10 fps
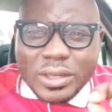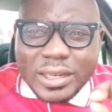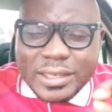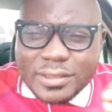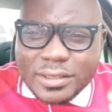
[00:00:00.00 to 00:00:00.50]

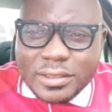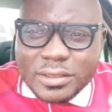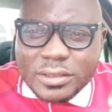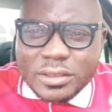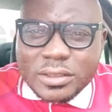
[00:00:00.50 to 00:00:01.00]

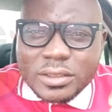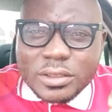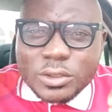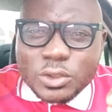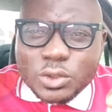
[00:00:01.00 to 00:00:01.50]
listen
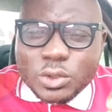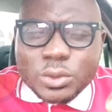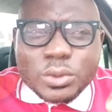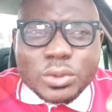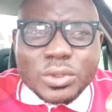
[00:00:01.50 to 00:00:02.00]

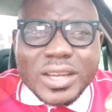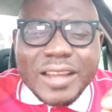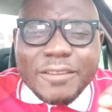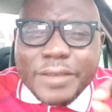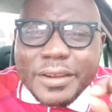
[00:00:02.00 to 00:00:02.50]
to
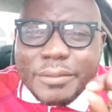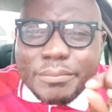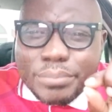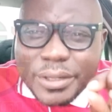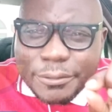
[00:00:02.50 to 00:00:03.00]
a very
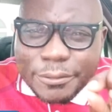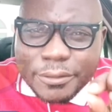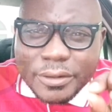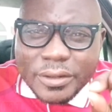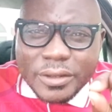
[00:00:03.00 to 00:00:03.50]

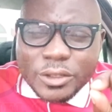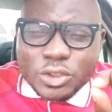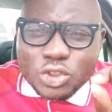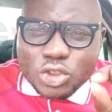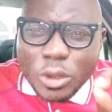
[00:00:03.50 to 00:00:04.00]
brief
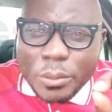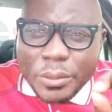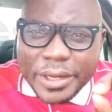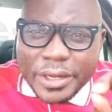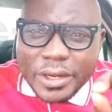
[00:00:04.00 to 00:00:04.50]

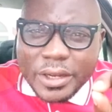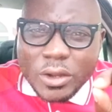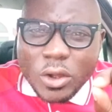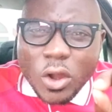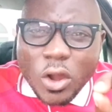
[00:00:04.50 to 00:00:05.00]
summary
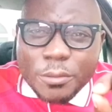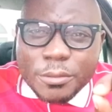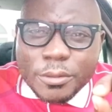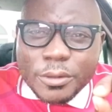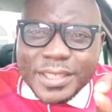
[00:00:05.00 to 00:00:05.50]

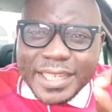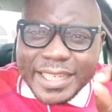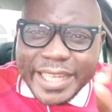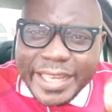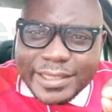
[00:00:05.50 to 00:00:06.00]
of
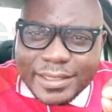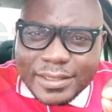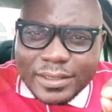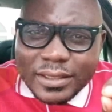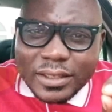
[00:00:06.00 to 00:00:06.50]
the
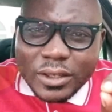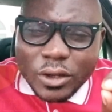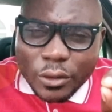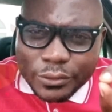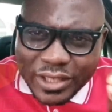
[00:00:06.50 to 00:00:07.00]
case
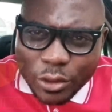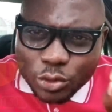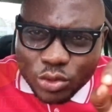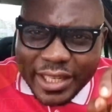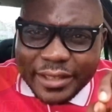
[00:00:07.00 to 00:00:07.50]
of
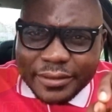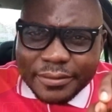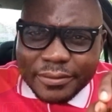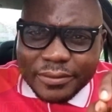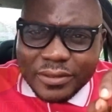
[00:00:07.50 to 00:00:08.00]
South Sudan.
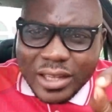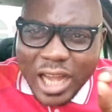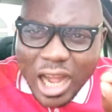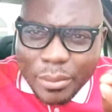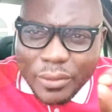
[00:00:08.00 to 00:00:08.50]

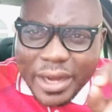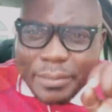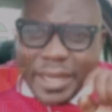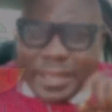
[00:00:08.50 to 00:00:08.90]
I'll be right